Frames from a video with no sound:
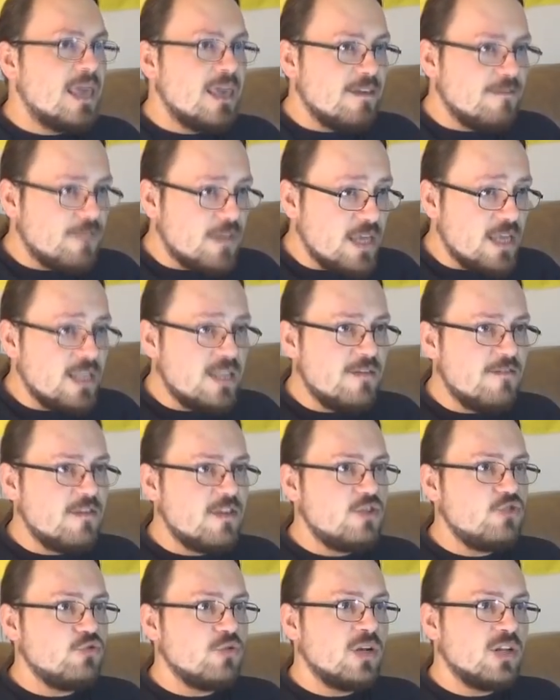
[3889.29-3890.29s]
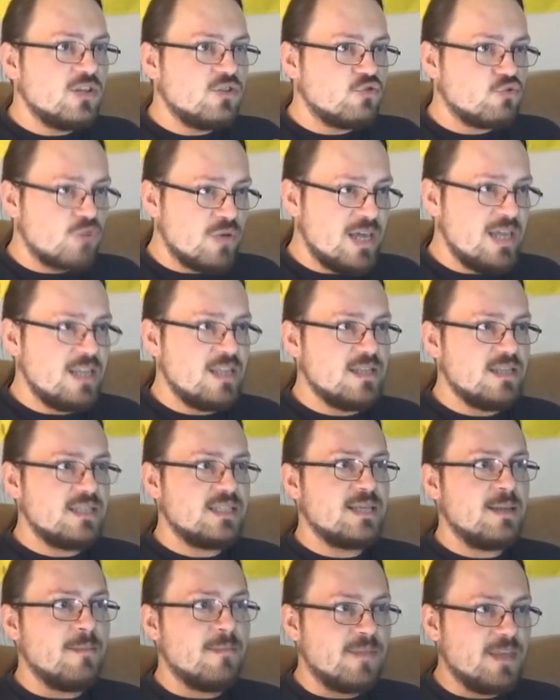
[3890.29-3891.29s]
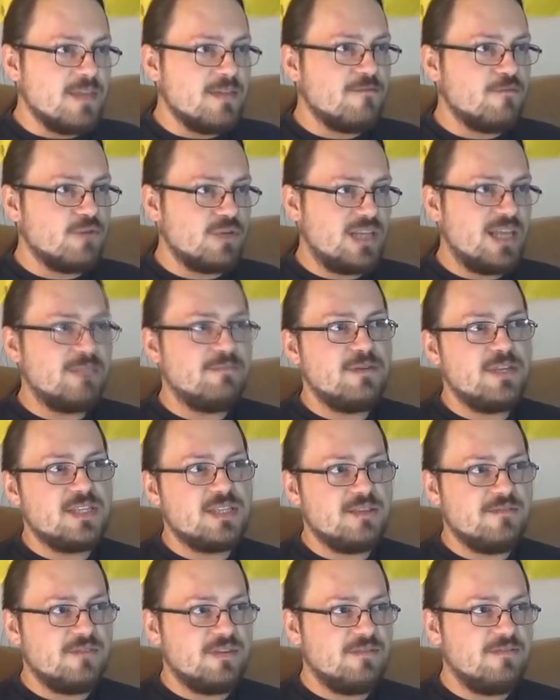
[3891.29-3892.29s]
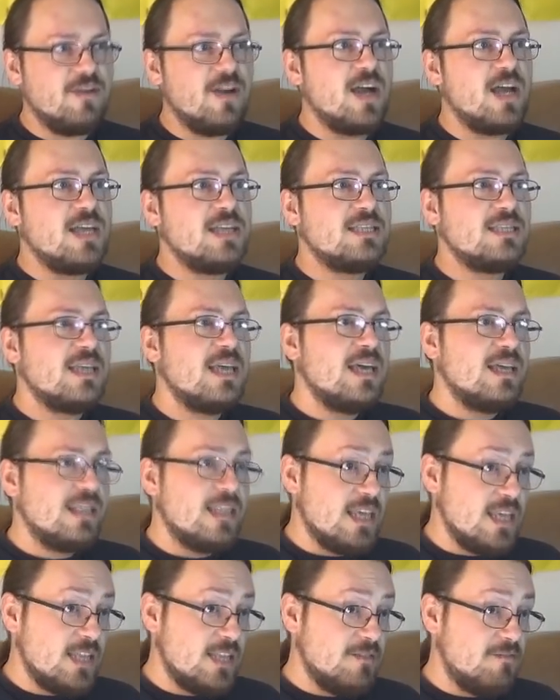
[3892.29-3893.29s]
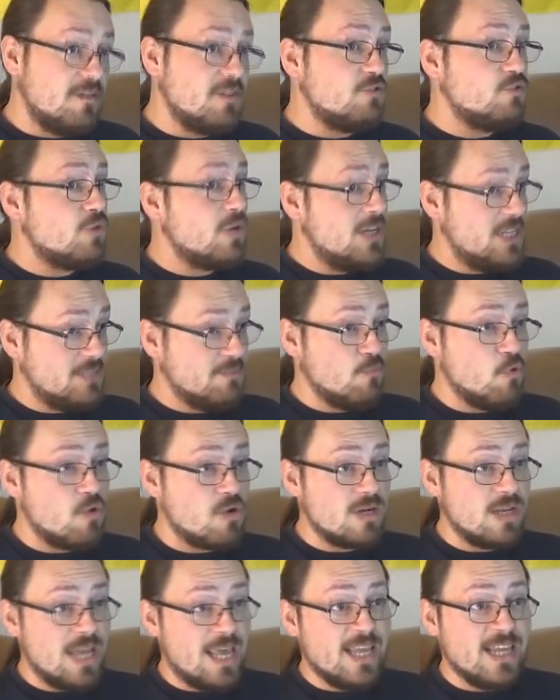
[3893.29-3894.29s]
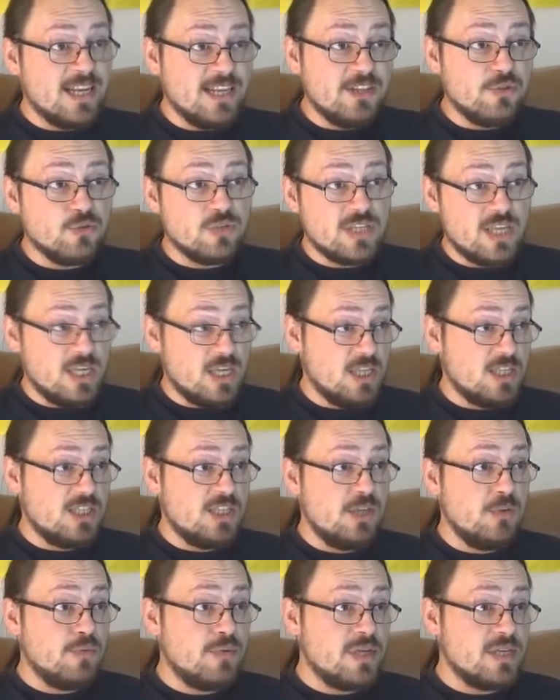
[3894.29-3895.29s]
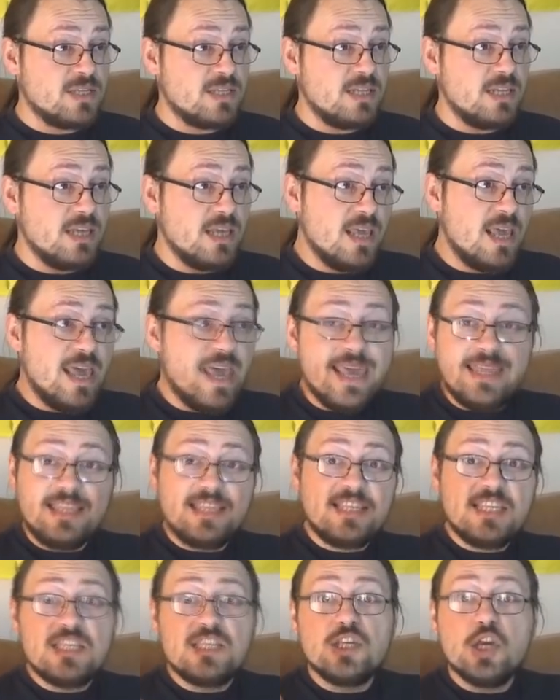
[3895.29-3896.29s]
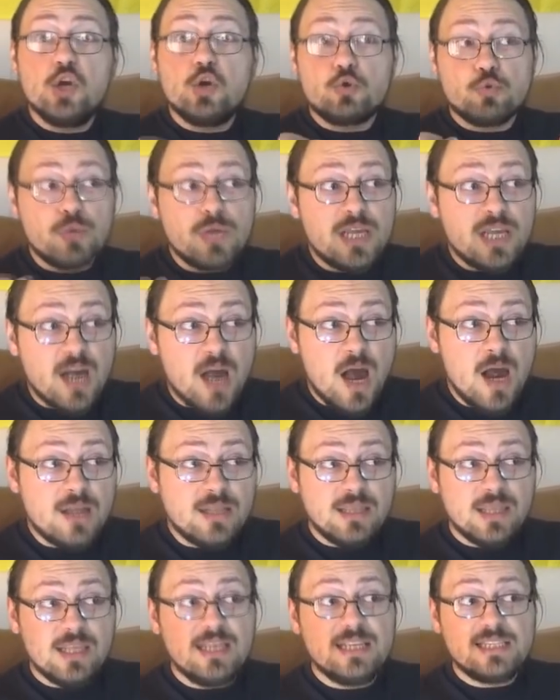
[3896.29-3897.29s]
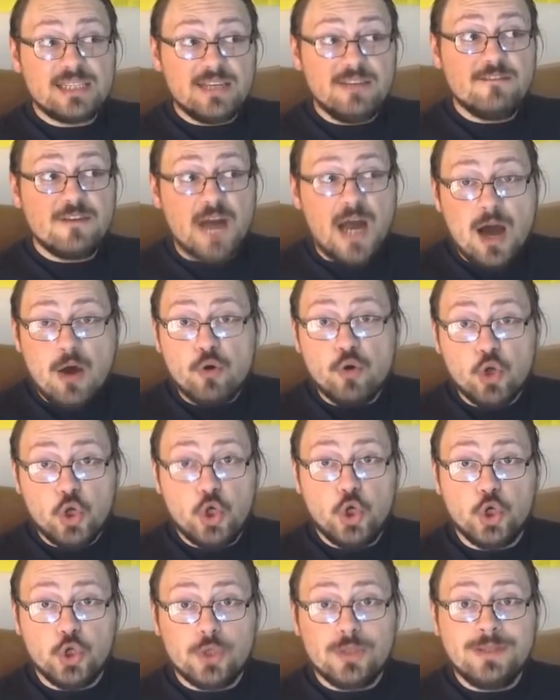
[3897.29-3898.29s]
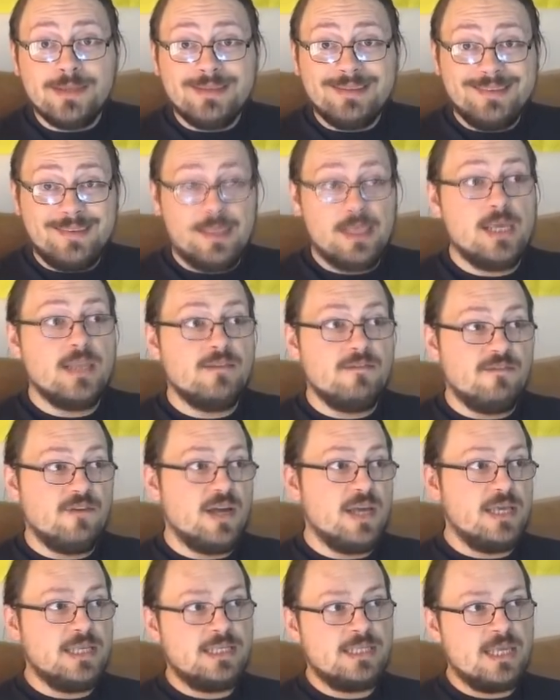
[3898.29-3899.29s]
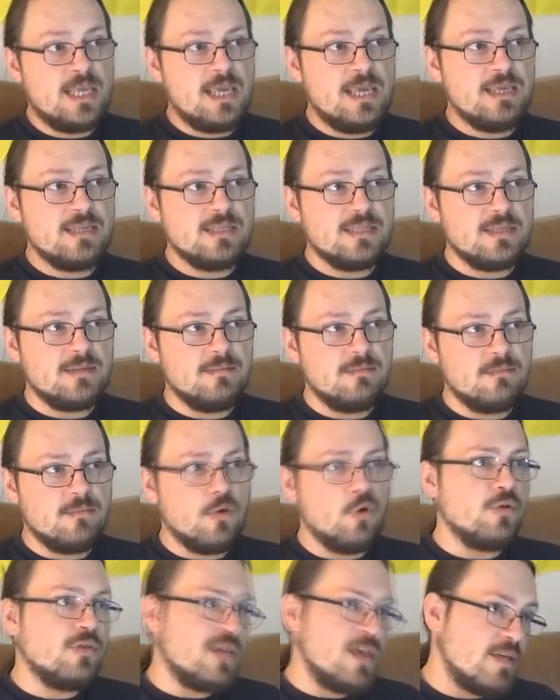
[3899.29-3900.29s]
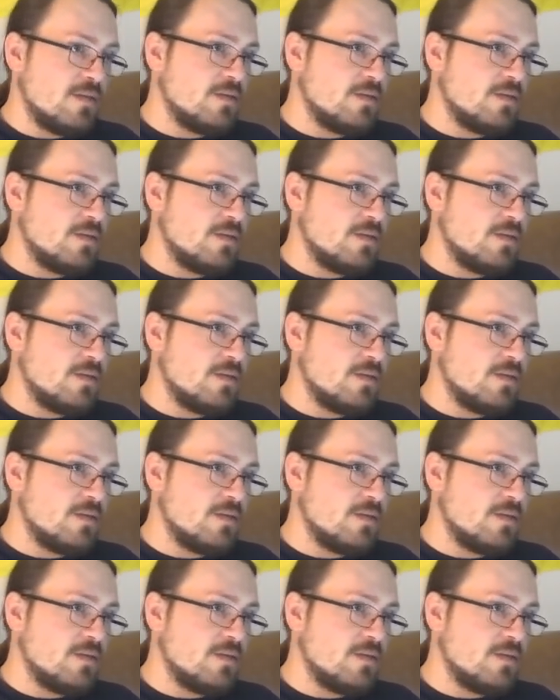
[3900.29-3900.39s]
If the individual traded something for that piece of advice, the individual is more likely to take it seriously. And this is regardless of how good the advice is. On the